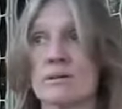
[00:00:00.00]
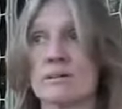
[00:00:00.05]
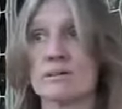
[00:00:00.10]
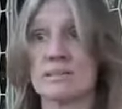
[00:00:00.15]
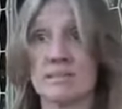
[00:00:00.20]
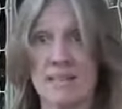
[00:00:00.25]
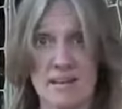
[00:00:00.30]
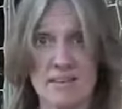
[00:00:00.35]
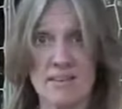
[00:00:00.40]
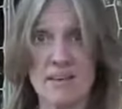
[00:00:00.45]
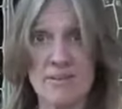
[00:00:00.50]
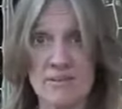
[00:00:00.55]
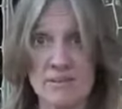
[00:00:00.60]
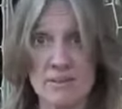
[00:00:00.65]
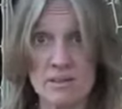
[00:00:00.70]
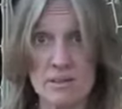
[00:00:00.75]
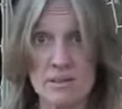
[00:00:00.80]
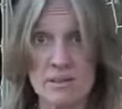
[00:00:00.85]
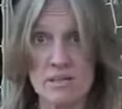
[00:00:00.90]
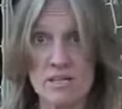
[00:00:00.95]
South
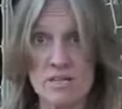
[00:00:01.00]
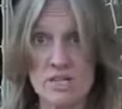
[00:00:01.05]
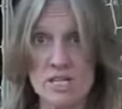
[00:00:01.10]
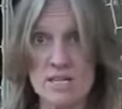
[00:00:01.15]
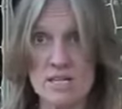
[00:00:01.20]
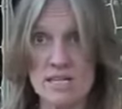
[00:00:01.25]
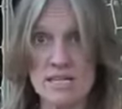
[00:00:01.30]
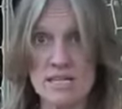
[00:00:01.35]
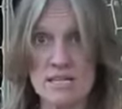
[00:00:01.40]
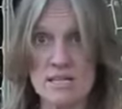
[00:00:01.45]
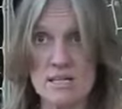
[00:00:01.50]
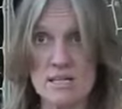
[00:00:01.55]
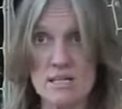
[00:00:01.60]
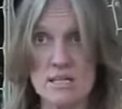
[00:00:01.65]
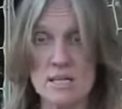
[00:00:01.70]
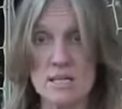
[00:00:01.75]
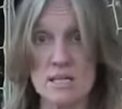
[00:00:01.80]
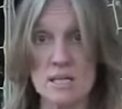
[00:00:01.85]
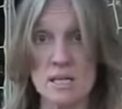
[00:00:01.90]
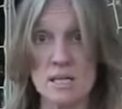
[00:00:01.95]
Africa initially
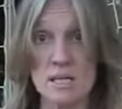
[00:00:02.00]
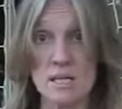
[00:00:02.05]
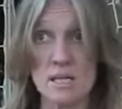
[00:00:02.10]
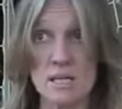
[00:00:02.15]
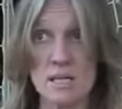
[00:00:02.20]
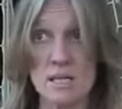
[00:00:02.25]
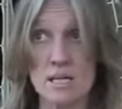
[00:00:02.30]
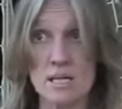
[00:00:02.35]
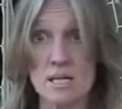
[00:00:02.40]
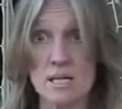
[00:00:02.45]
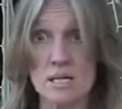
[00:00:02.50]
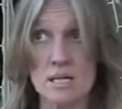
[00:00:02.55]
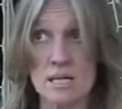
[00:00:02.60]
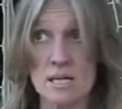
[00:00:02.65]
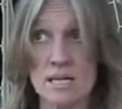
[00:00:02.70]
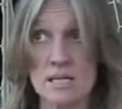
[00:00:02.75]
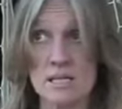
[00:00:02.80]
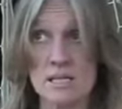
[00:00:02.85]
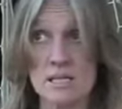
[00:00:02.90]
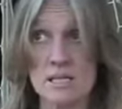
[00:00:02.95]
in
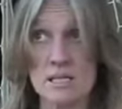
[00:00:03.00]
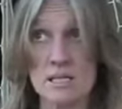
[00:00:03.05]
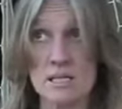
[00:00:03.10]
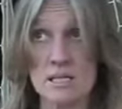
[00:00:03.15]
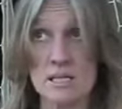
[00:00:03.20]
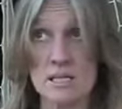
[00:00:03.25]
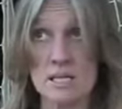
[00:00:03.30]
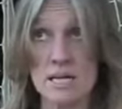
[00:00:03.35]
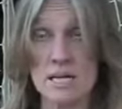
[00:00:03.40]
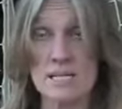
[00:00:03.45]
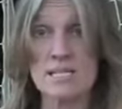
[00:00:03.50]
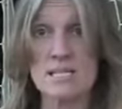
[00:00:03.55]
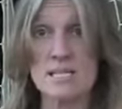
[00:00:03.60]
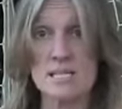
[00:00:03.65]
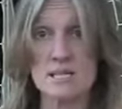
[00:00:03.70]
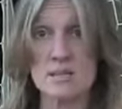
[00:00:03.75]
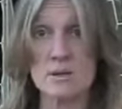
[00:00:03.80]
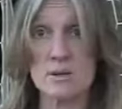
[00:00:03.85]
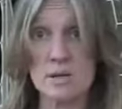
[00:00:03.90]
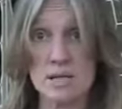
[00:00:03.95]
the
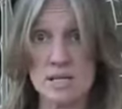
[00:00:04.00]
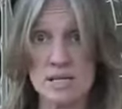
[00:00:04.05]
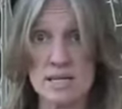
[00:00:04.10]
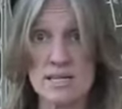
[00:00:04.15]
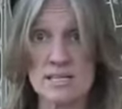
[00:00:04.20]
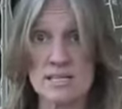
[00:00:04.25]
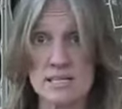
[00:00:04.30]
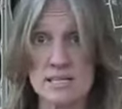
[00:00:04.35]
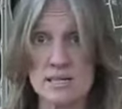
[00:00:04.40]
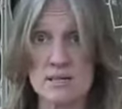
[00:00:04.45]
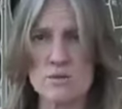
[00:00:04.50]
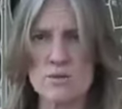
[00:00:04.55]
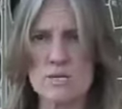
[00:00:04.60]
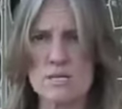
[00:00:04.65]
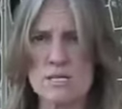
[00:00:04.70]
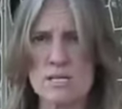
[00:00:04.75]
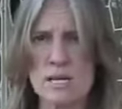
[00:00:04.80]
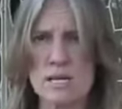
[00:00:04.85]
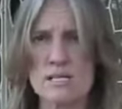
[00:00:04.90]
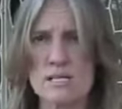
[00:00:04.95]
early
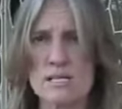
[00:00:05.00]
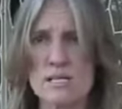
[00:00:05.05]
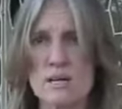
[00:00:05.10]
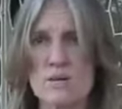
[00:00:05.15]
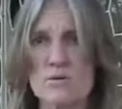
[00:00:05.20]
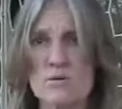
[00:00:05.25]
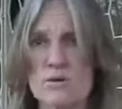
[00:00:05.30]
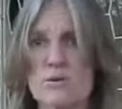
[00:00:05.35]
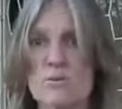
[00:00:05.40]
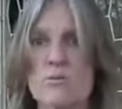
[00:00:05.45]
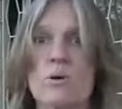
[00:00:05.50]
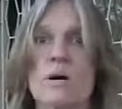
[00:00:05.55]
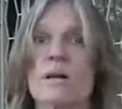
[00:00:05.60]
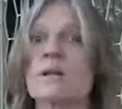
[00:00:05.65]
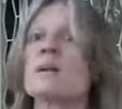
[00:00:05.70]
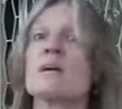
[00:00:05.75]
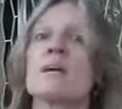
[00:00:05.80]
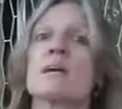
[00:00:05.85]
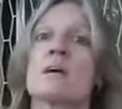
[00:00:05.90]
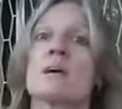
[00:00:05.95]
1900s,
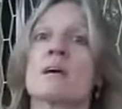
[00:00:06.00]
1901,